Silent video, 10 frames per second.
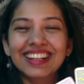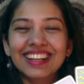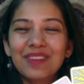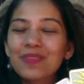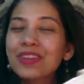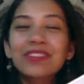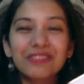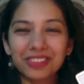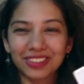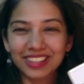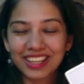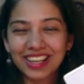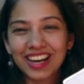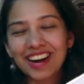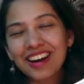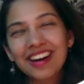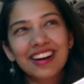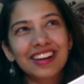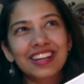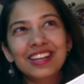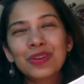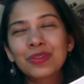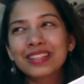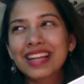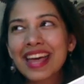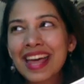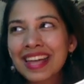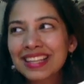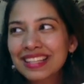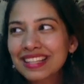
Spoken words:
Beautiful. You will end